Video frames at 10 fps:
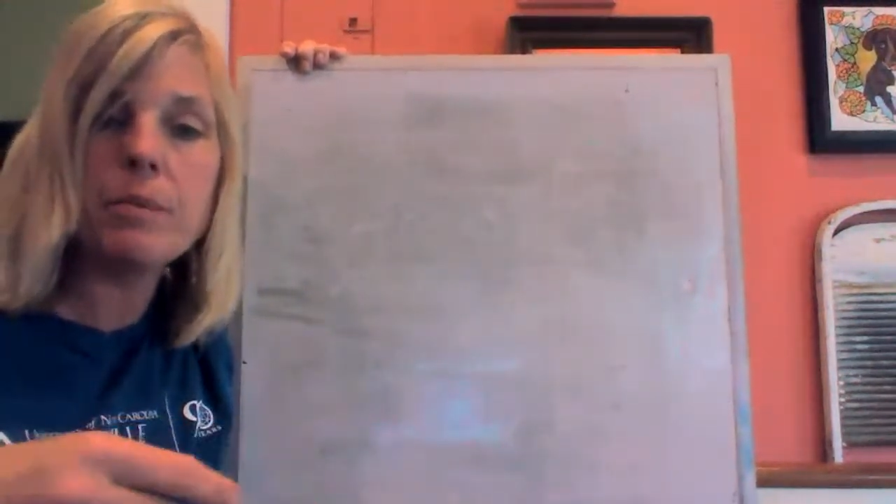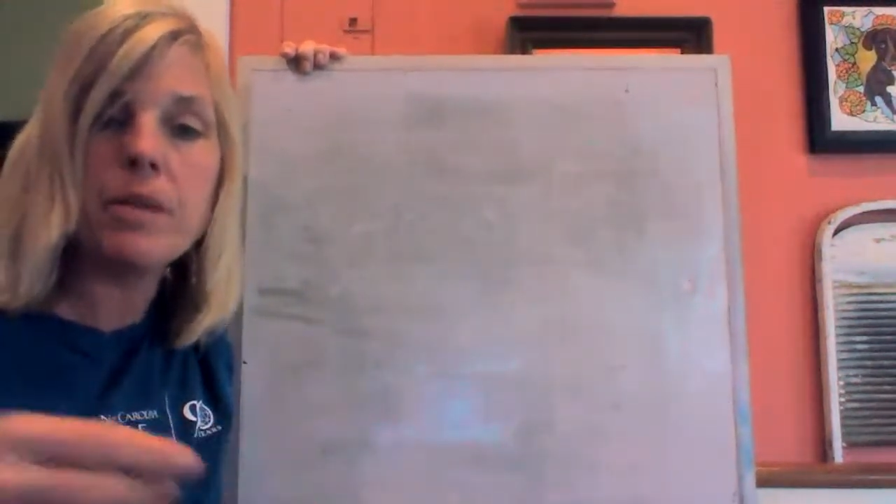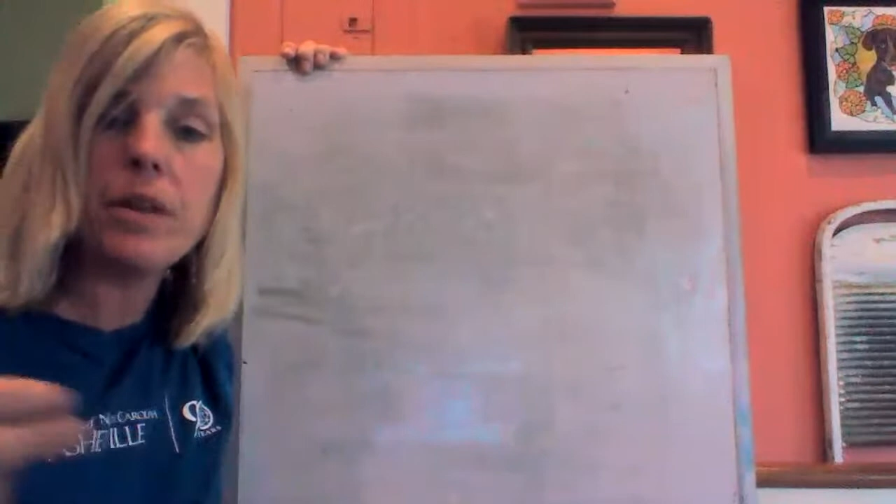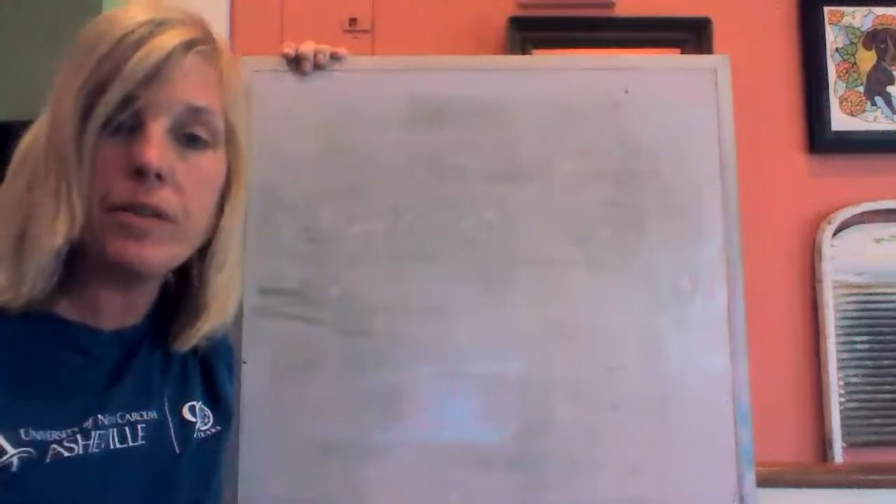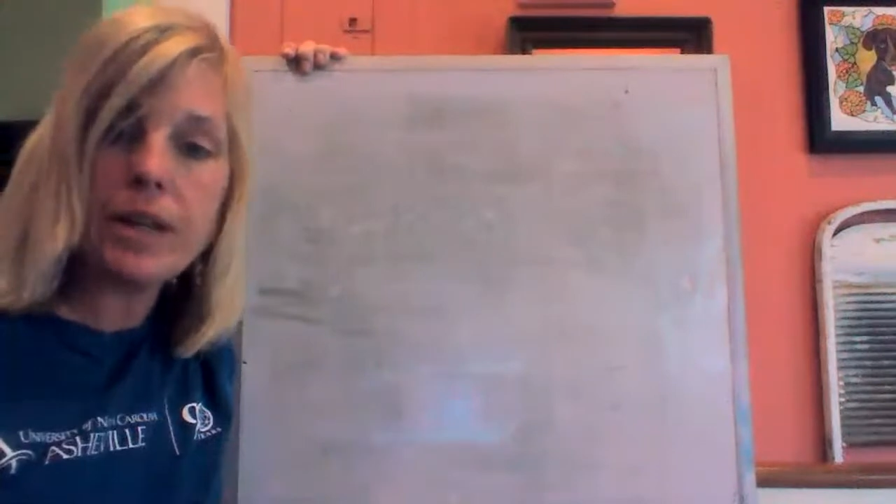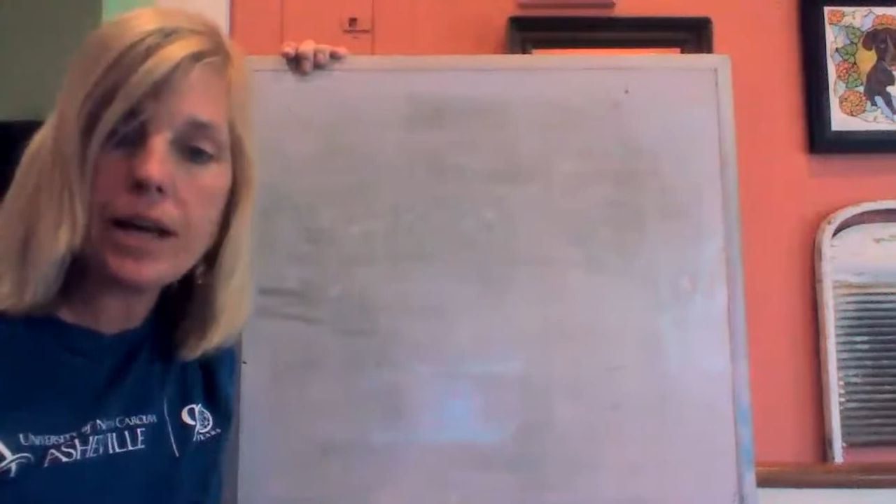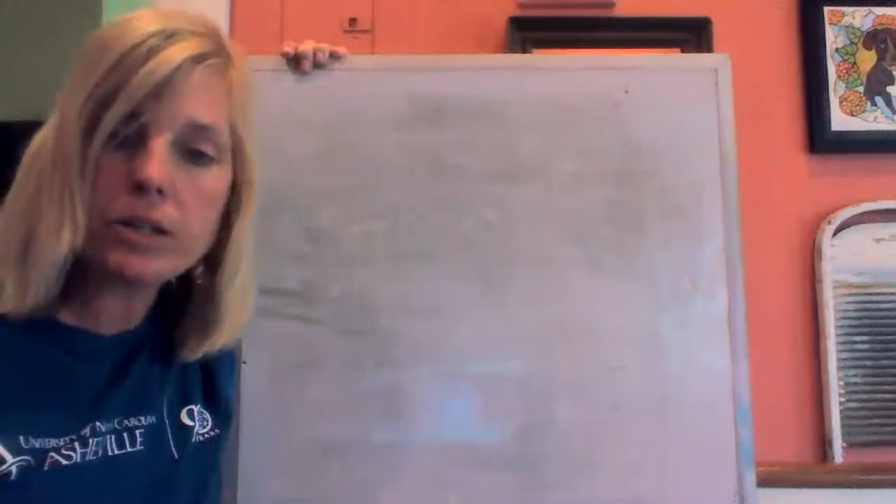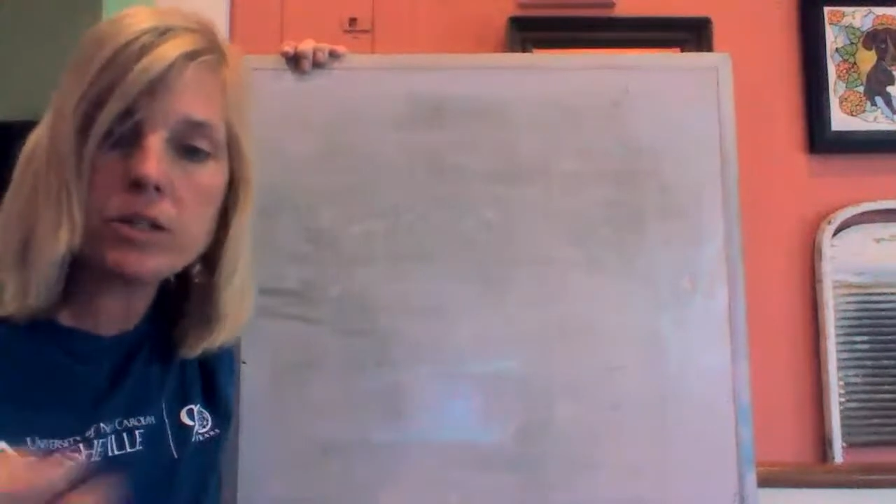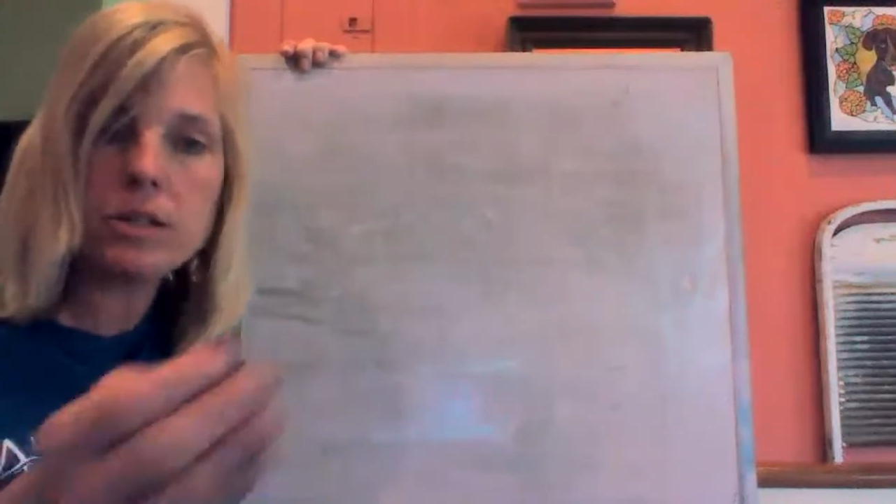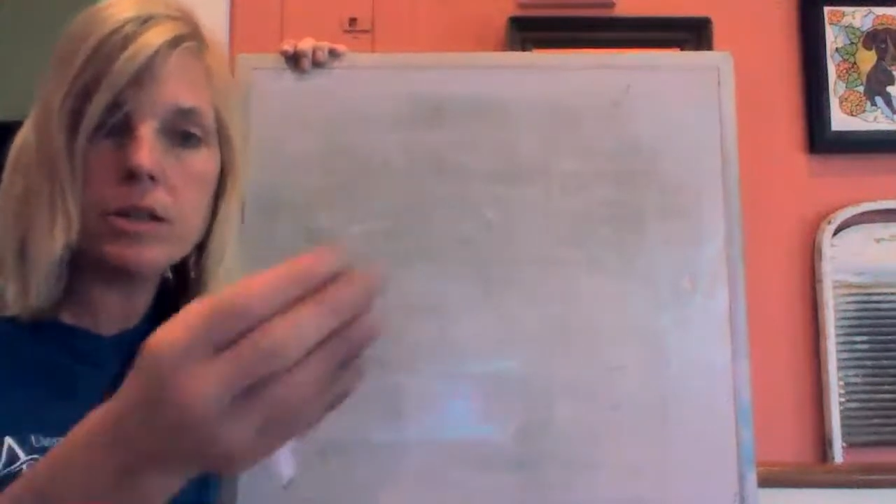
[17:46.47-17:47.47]
and then the
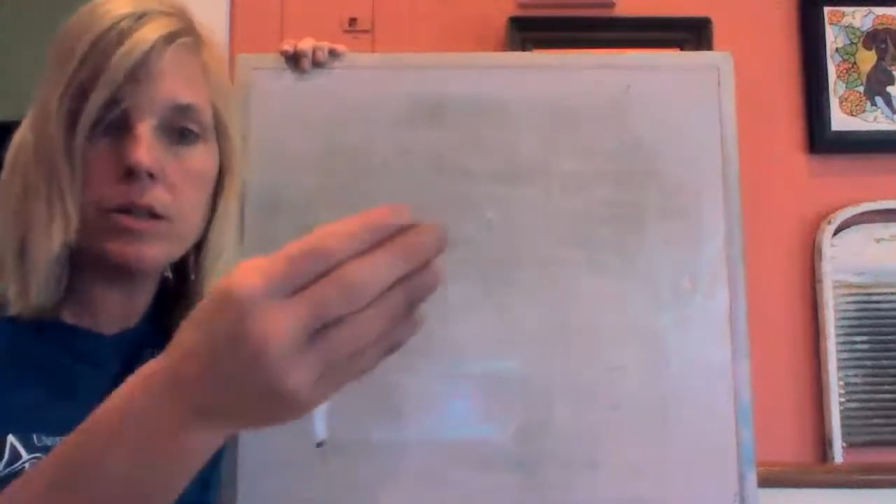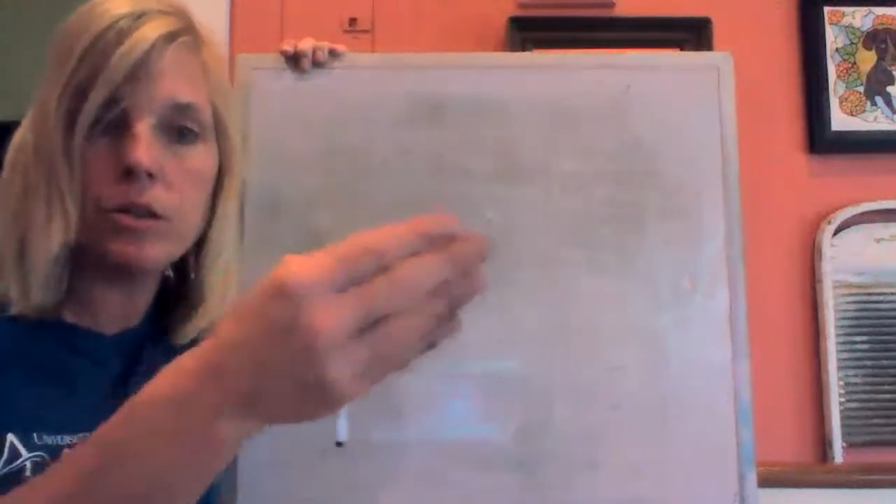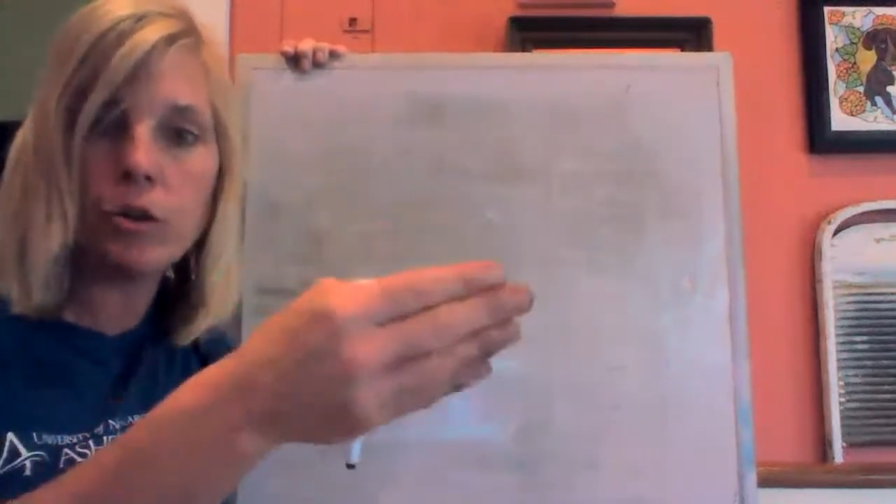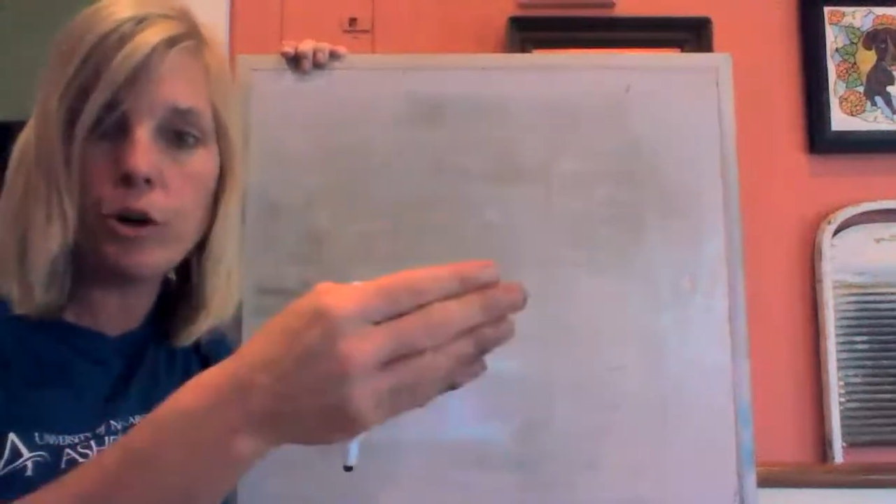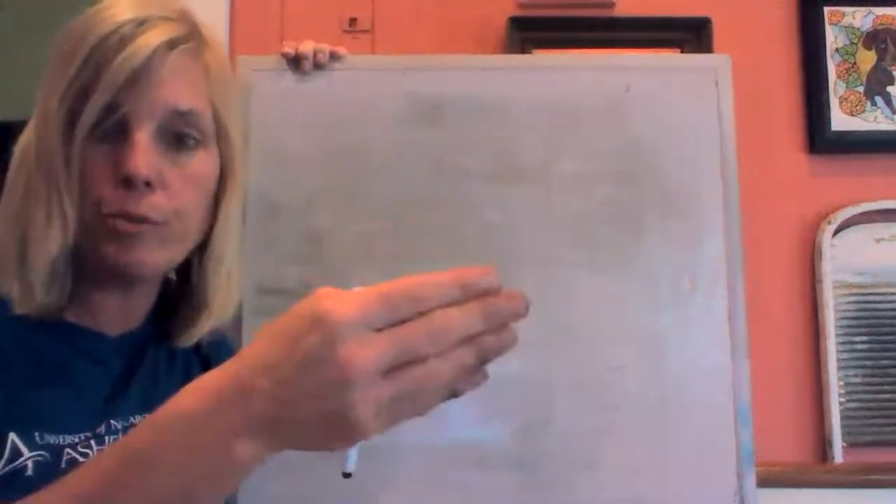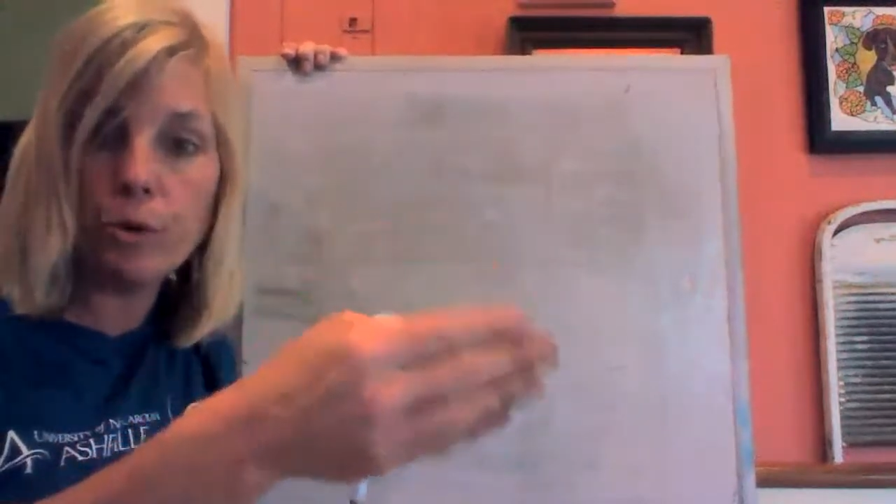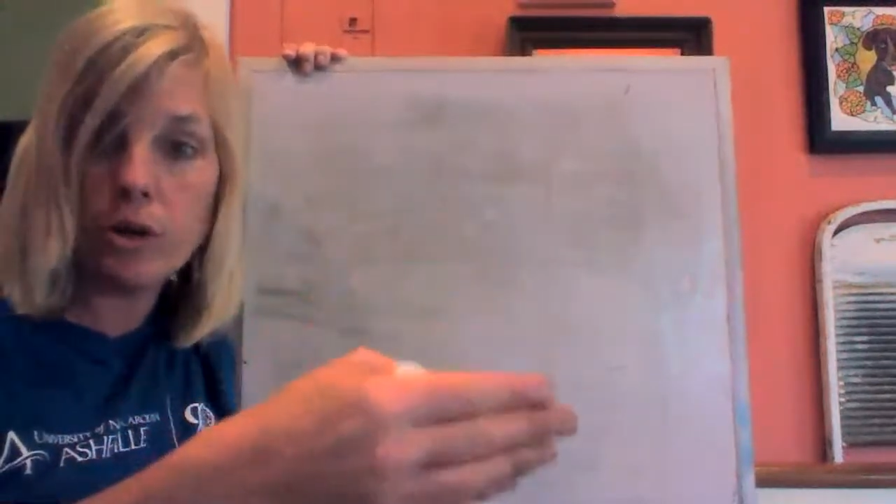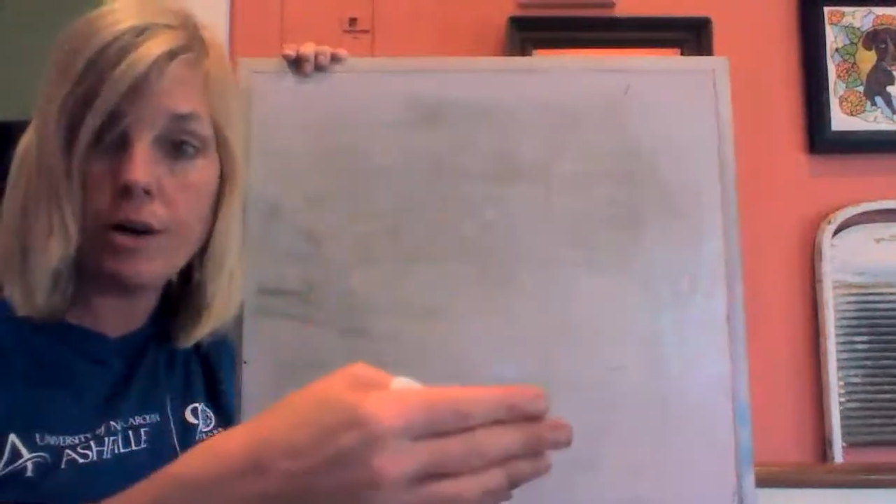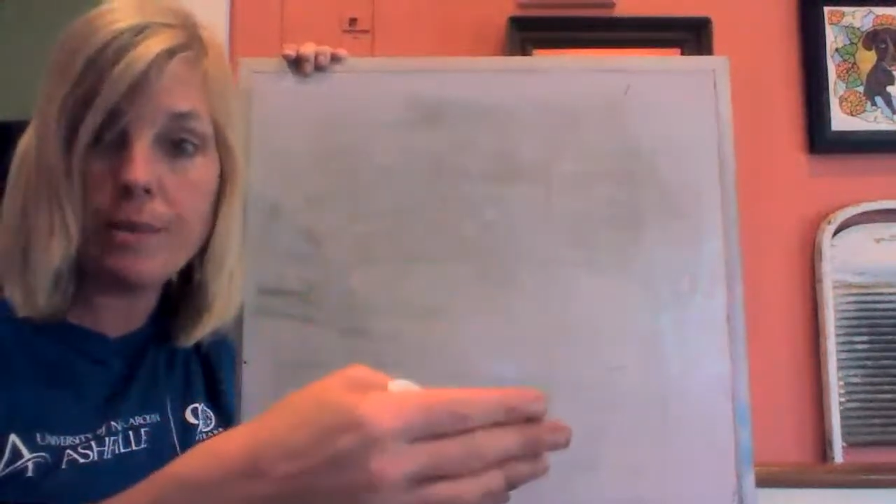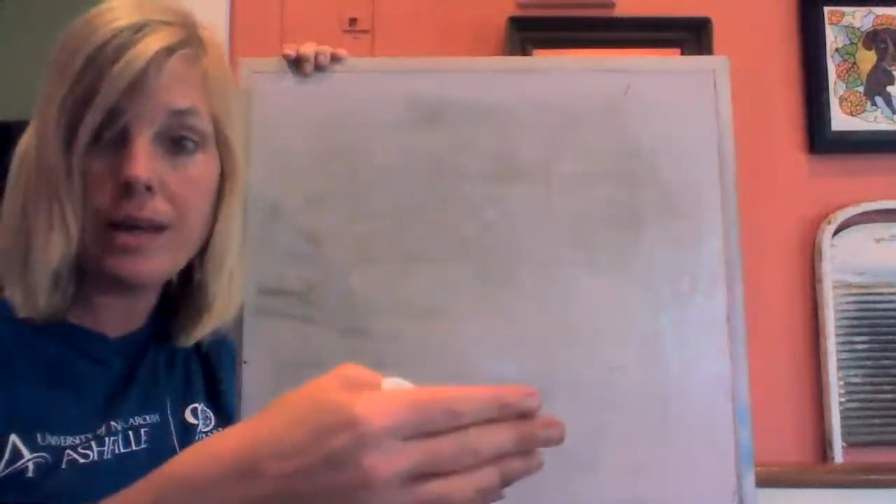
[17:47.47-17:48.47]
next group will
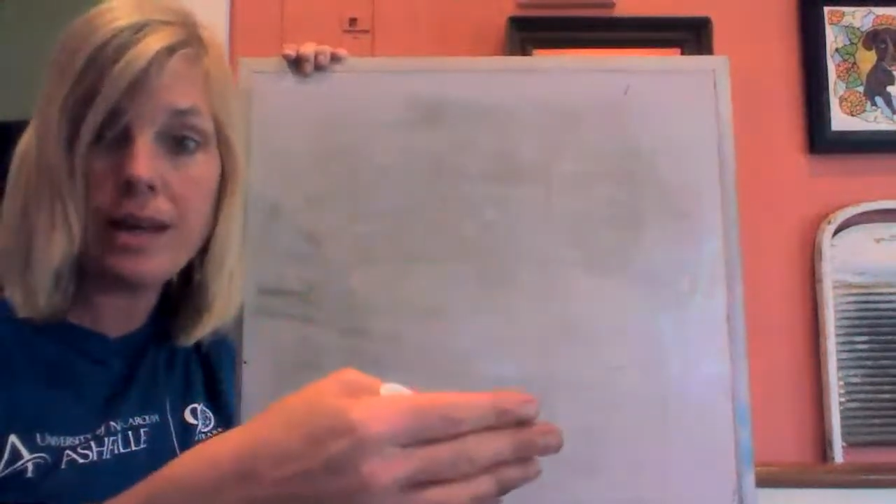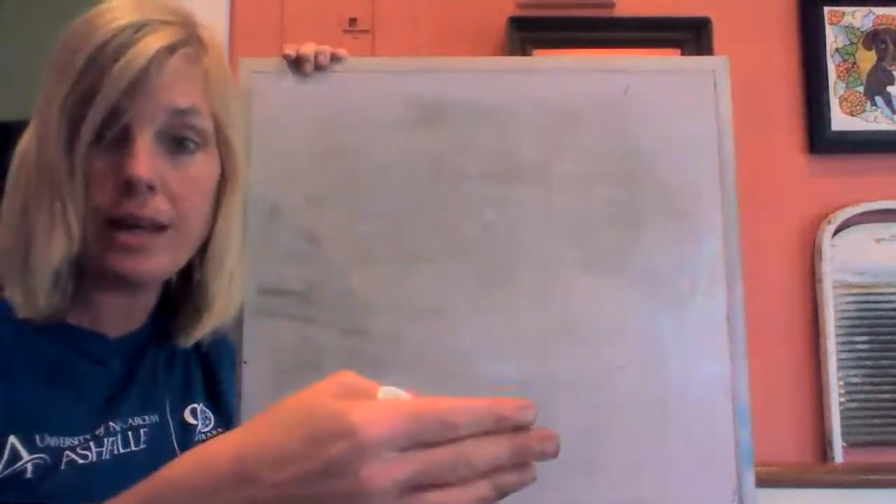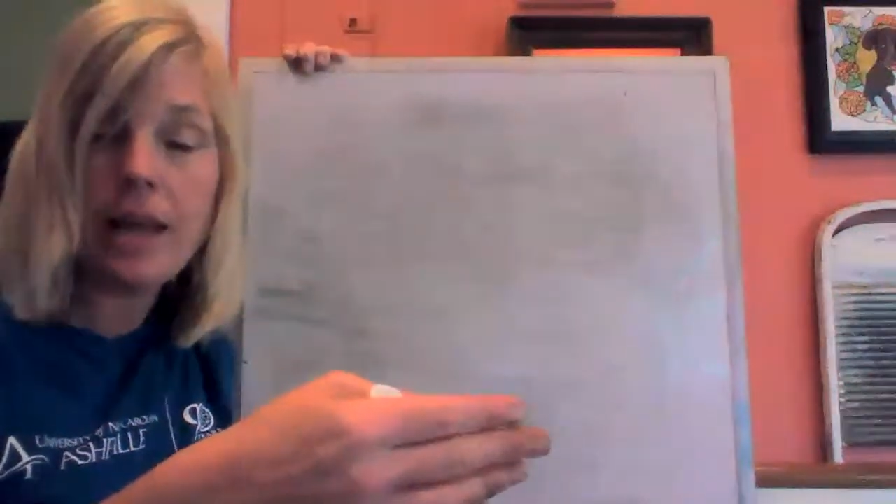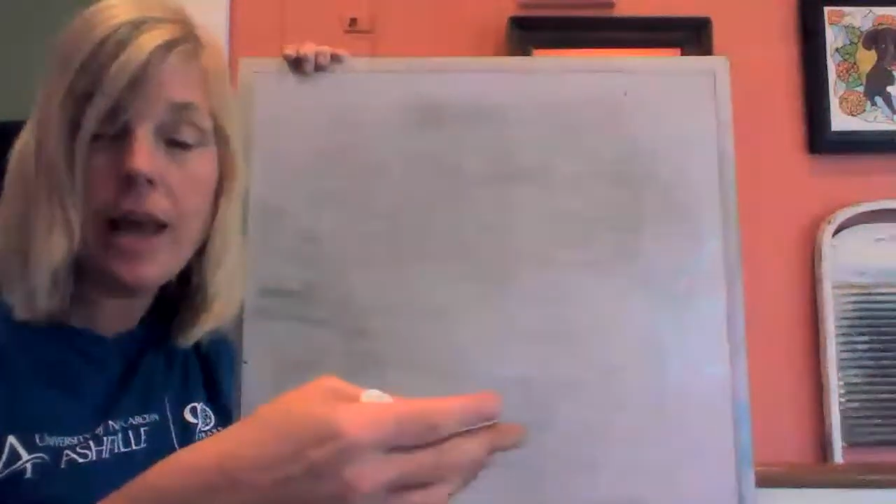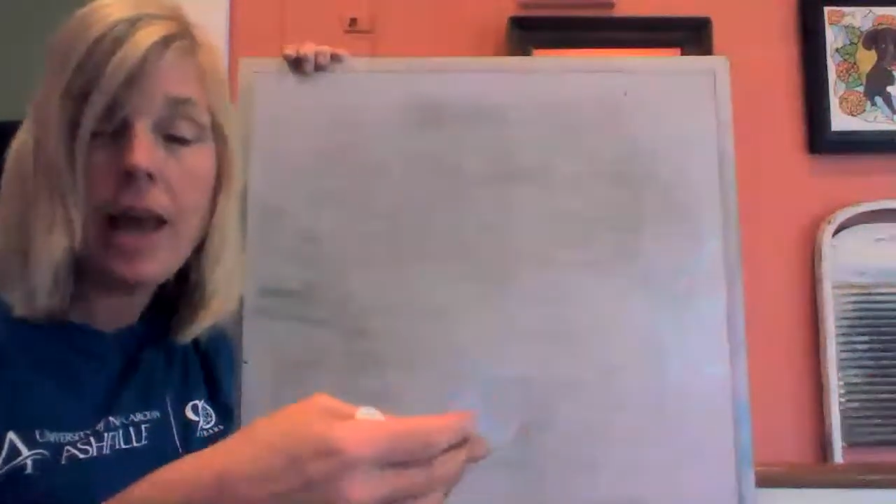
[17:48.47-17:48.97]
come in.